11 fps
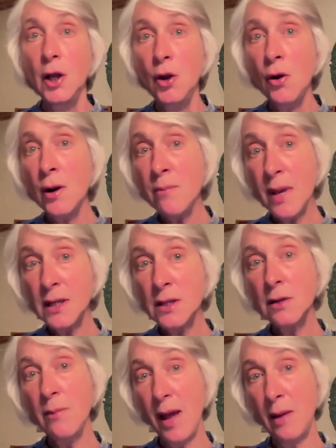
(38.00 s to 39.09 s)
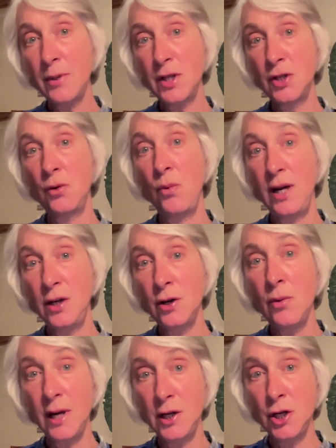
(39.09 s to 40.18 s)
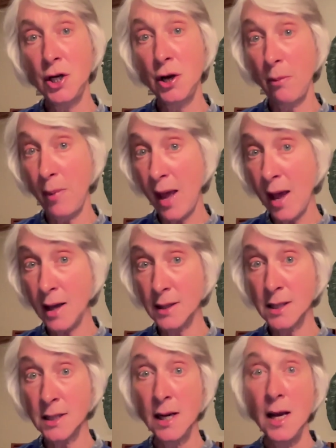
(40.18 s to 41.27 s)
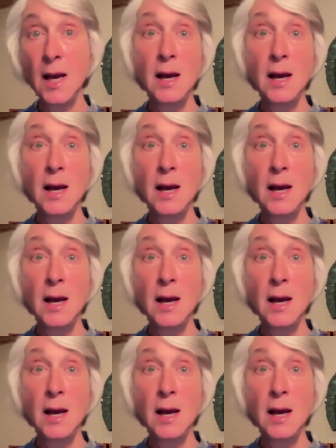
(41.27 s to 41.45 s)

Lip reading: Your mental map is a window into your past